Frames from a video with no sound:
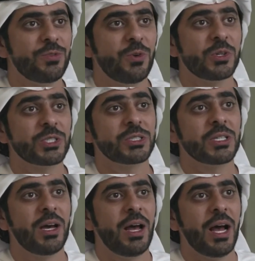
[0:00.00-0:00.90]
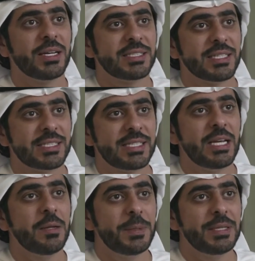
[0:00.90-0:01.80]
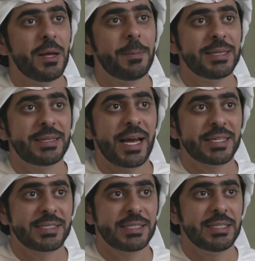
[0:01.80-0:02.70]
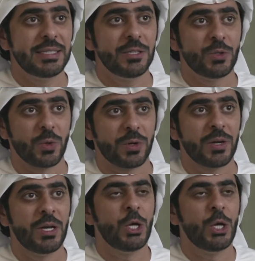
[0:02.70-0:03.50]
forged a sustainable double tax treaty network,